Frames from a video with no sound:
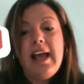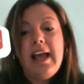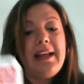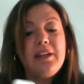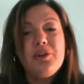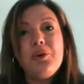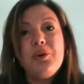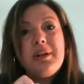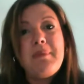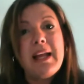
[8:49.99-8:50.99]
and it
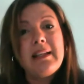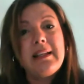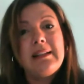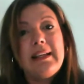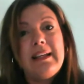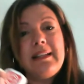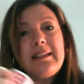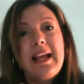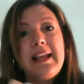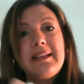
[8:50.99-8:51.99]
automatically
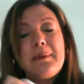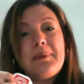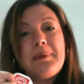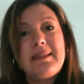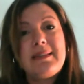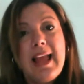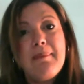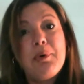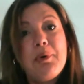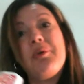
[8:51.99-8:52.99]
takes up a
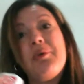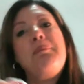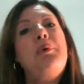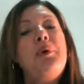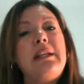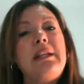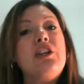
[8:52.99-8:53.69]
stamp or a point.